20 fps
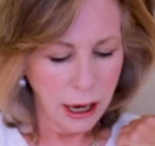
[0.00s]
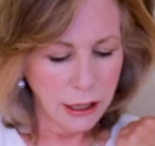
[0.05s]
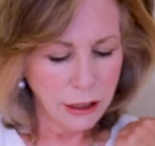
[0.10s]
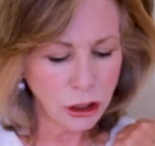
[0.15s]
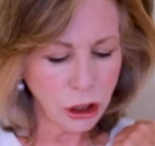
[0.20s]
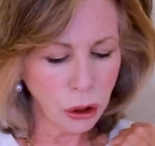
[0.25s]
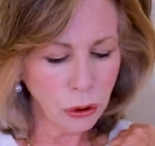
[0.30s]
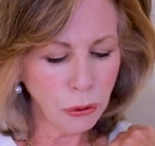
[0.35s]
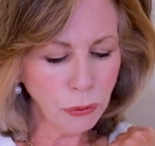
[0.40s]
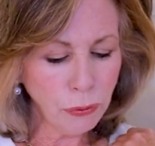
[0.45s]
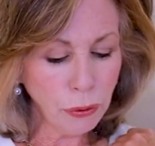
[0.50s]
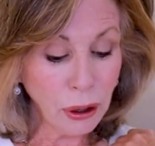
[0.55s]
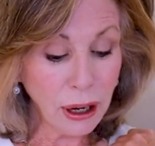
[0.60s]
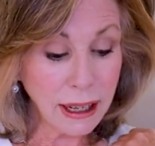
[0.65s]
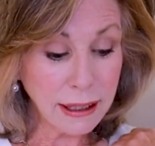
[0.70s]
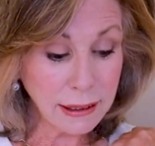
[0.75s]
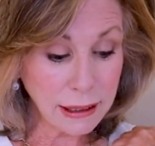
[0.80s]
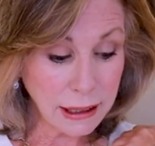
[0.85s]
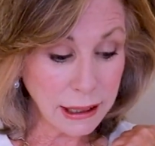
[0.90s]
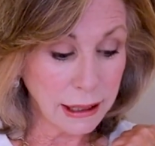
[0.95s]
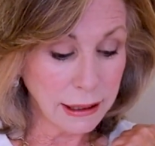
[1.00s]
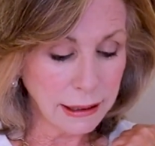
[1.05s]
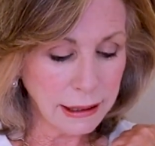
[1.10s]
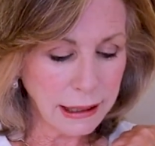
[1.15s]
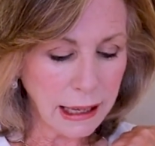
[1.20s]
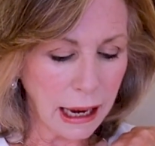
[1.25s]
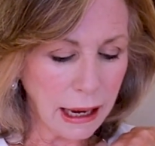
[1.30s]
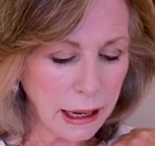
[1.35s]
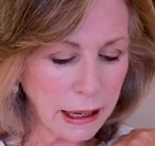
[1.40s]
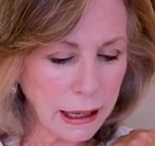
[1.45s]
so for instance
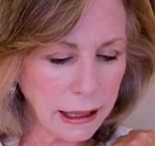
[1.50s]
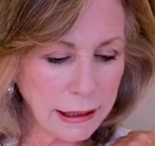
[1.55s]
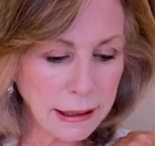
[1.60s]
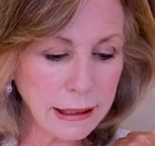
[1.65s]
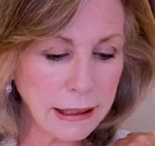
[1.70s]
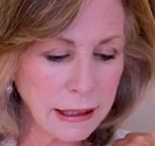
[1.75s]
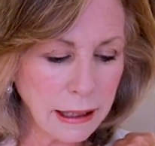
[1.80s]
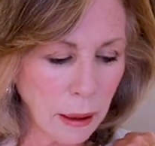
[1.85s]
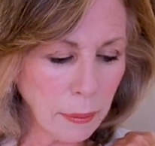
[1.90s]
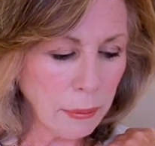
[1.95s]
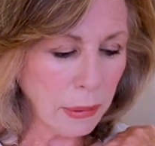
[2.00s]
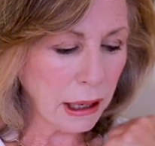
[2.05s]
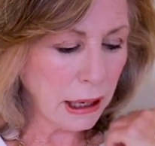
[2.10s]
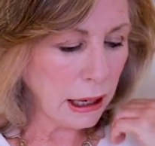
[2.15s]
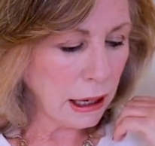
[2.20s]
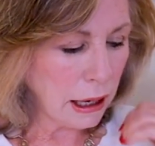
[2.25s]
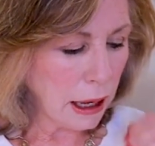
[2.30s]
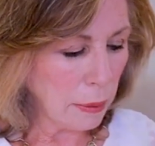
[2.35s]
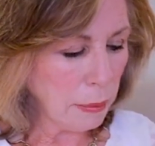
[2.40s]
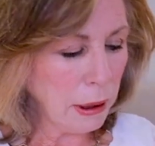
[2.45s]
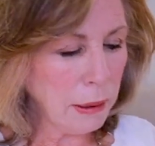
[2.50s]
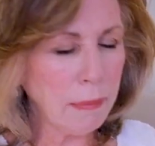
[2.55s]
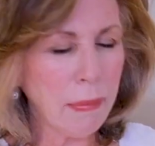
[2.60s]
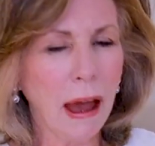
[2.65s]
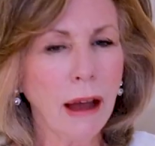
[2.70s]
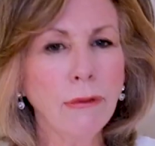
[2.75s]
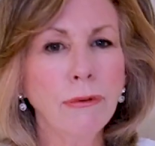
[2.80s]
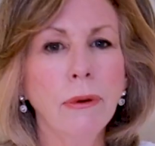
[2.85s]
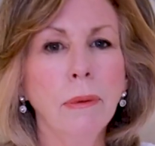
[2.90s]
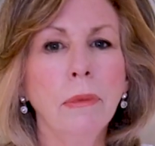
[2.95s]
say it is somebody coming
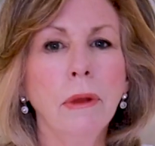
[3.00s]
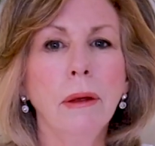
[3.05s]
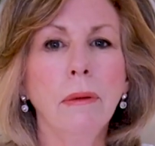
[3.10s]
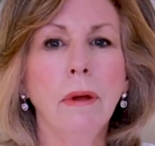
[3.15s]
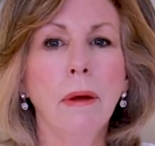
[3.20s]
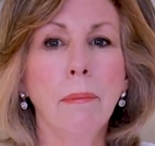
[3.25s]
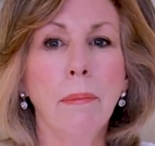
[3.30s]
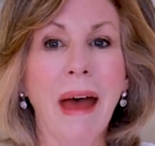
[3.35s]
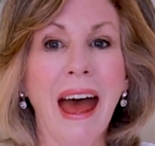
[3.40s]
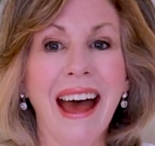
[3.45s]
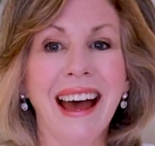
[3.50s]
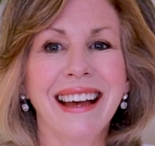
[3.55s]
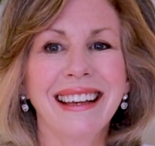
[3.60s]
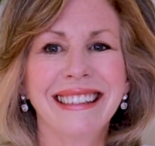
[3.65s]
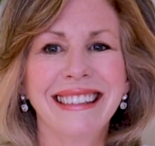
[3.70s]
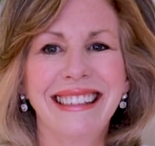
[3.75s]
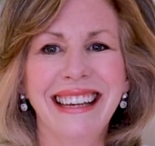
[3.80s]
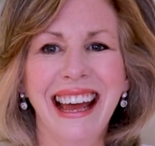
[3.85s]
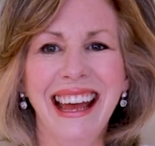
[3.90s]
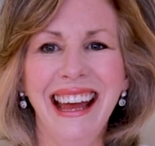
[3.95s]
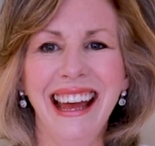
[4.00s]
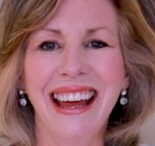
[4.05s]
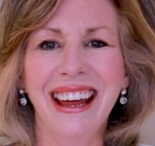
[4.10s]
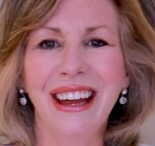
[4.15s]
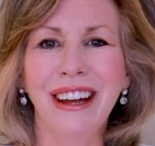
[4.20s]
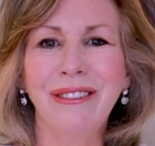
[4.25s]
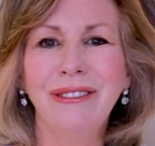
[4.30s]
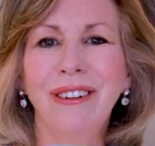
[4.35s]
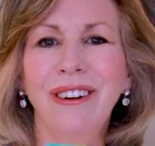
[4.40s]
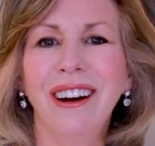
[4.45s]
back from the past
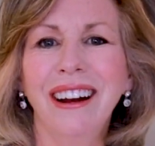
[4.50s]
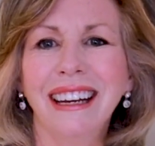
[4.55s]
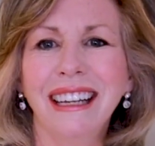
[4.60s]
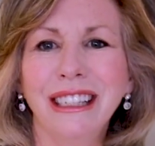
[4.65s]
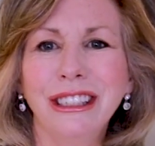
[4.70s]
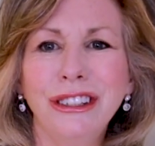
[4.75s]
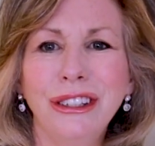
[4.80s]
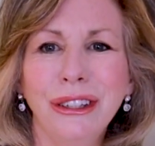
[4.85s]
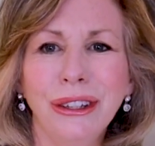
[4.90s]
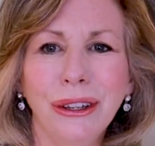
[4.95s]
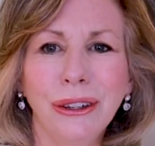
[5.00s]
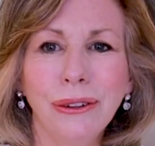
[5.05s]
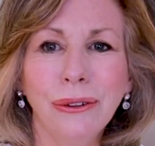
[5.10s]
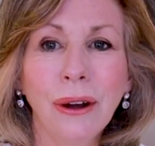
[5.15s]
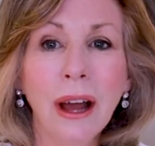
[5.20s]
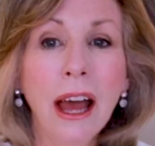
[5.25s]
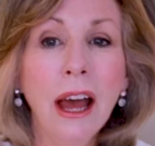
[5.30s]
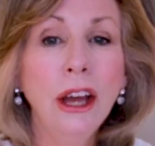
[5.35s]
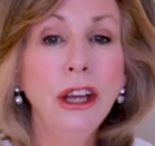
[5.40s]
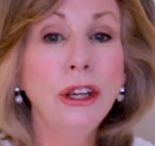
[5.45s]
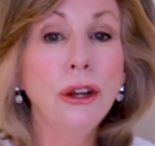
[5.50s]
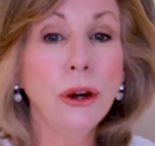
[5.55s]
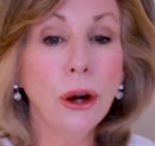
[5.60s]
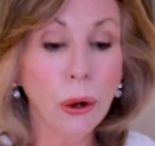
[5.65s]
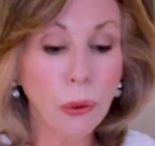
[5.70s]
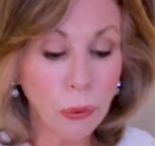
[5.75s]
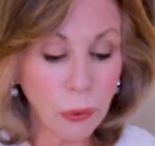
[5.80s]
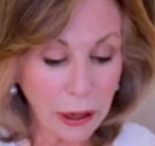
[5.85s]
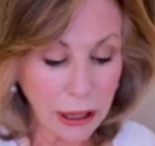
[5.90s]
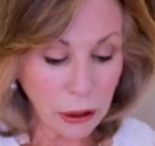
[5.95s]
and wanting to you
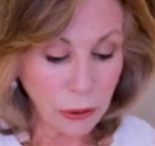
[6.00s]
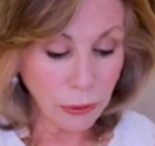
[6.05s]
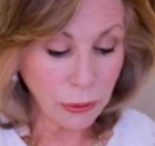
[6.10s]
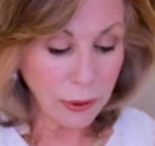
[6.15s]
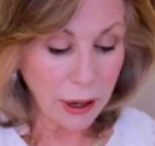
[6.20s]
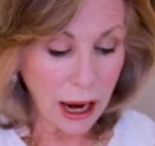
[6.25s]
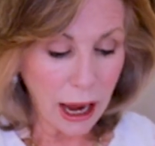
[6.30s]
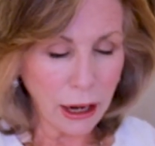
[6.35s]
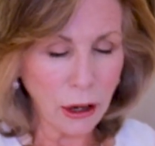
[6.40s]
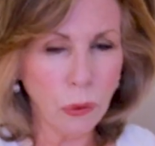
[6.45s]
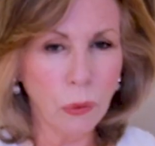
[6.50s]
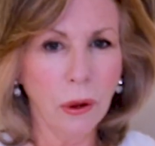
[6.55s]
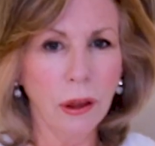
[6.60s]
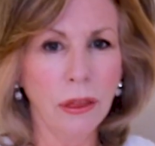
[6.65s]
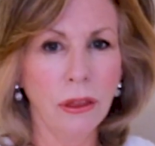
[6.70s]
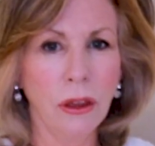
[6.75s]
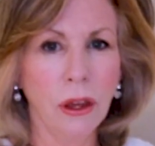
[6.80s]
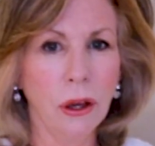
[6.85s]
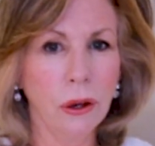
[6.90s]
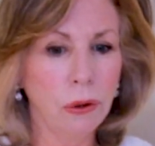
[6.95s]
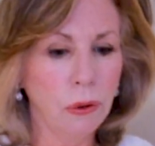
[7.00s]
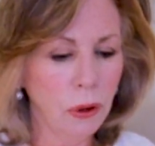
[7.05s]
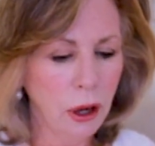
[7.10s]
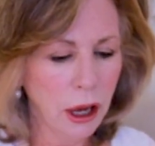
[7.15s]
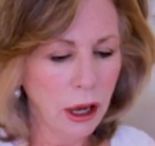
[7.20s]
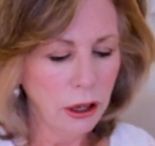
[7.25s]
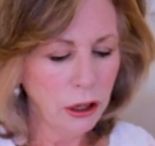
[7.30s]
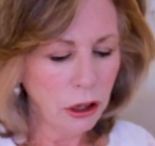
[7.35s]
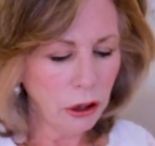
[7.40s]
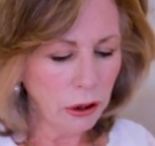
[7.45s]
know reunite with you
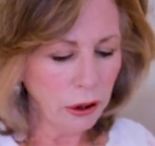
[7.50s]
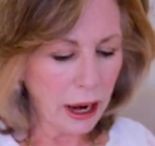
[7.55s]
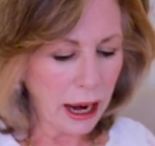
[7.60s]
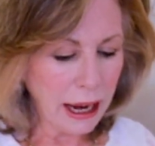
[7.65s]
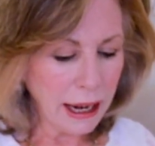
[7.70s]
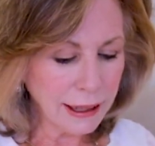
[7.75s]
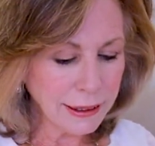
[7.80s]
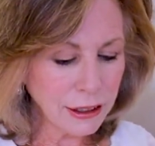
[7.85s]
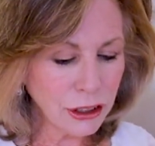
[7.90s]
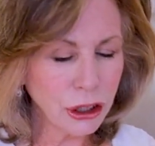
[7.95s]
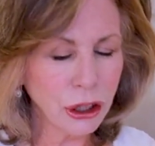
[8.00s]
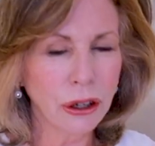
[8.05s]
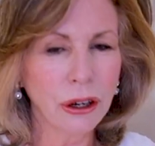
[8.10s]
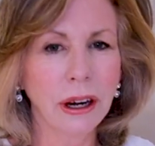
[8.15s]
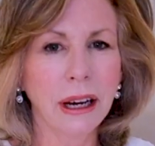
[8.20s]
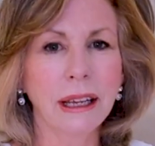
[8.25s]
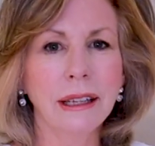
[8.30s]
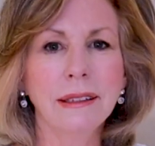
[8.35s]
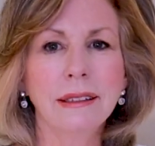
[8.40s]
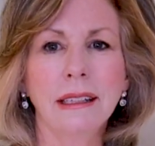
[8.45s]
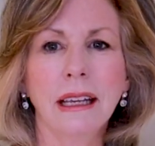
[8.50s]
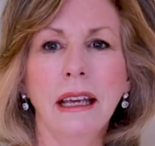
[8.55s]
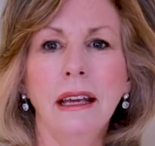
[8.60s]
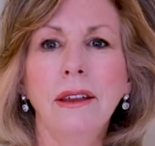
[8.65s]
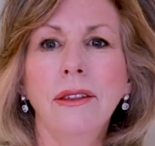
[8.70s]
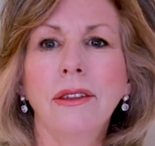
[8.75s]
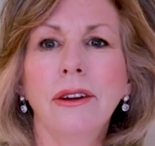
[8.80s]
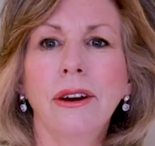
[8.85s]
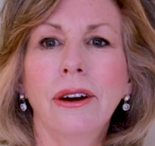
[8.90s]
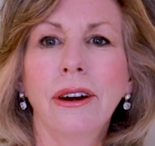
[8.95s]
your answer is
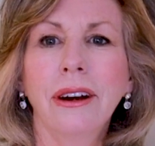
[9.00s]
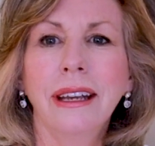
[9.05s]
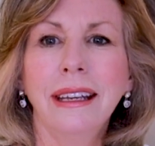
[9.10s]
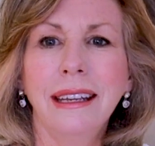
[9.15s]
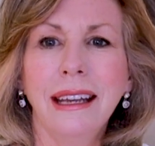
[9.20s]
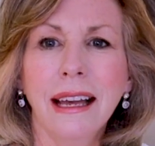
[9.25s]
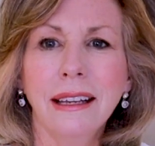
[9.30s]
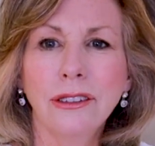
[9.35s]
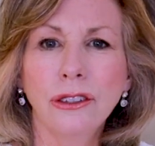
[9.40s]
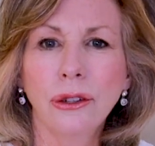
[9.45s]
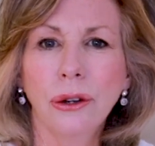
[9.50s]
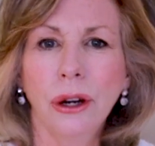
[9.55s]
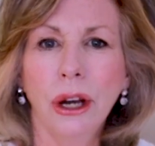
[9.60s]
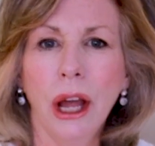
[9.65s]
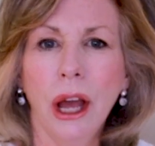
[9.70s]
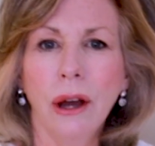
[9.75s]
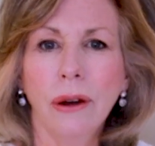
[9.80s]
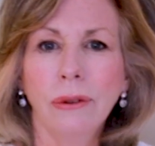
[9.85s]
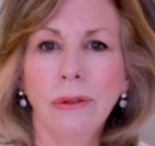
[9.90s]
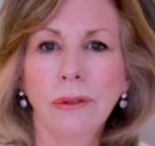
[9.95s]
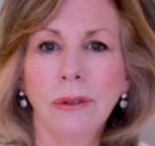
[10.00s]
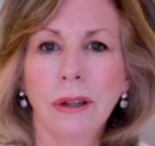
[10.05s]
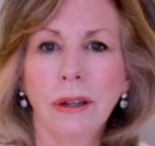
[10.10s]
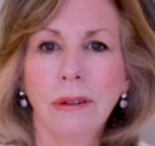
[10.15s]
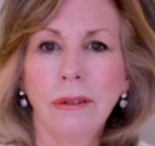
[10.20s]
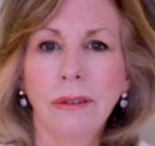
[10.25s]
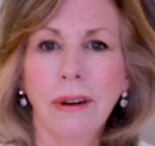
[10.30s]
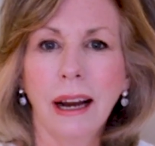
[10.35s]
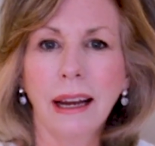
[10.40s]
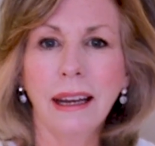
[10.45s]
either yes or no
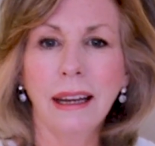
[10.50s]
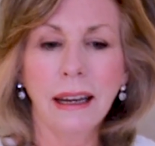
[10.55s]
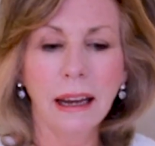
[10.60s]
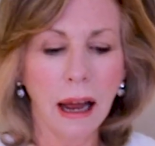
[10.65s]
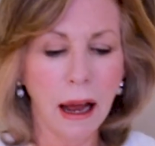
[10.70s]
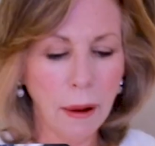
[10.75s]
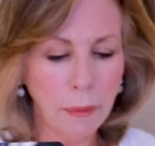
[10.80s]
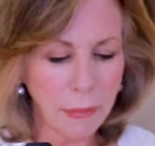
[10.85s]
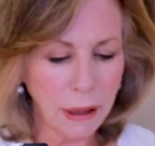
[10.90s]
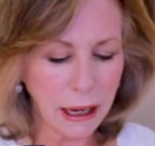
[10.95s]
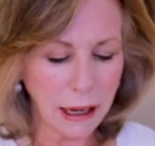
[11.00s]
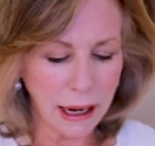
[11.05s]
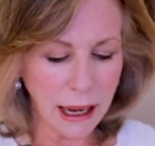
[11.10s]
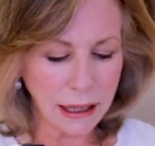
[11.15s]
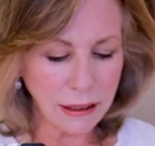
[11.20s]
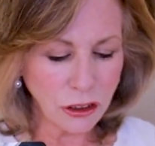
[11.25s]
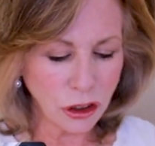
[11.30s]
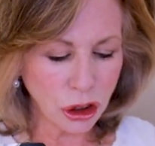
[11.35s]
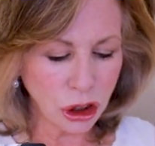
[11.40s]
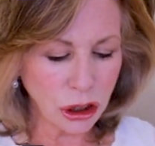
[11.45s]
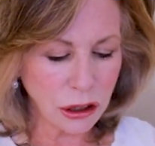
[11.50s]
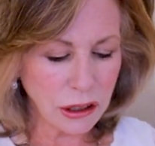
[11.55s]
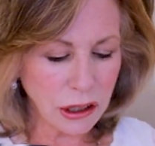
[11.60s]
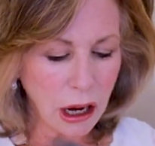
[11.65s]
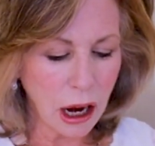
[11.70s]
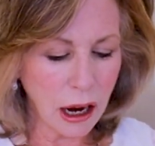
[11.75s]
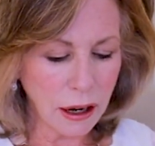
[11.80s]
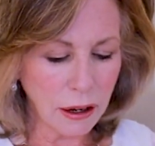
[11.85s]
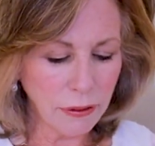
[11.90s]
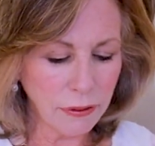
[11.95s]
right i mean it's just
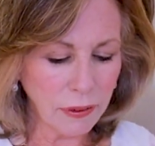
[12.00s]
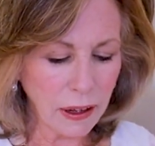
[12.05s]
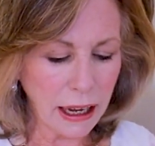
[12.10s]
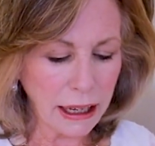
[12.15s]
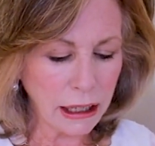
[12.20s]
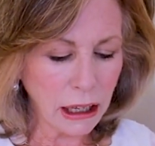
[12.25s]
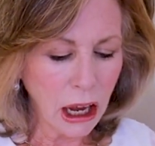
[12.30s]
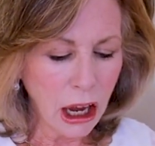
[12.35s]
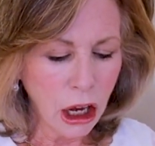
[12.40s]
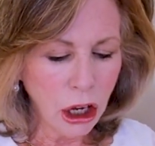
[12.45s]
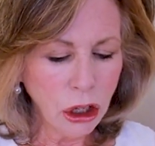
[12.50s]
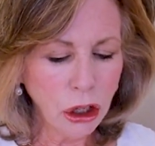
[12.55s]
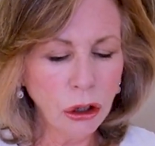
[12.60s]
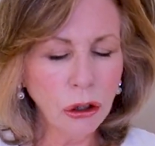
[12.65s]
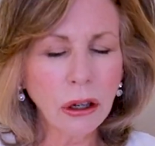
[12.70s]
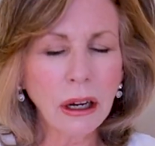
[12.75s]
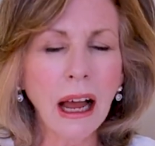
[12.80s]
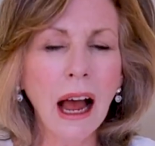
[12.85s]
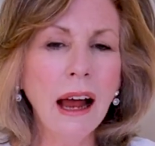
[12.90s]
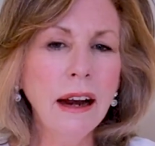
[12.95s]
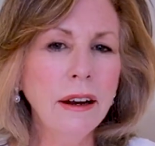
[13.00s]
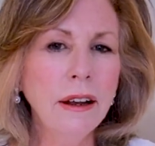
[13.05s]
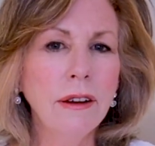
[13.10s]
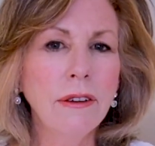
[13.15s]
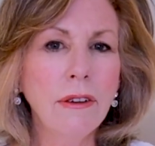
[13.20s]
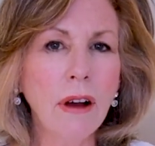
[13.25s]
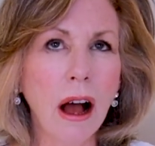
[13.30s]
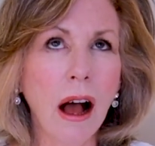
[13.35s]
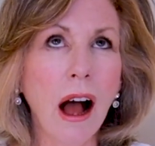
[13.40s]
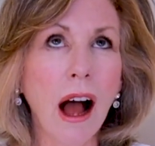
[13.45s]
kind of like you're kind
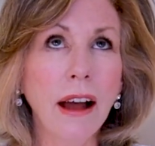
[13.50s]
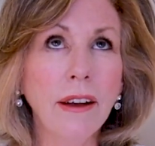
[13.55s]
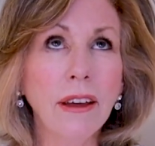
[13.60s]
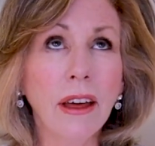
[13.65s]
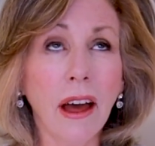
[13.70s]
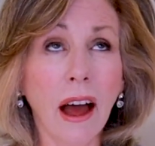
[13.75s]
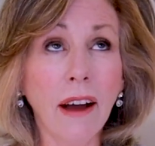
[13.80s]
of i,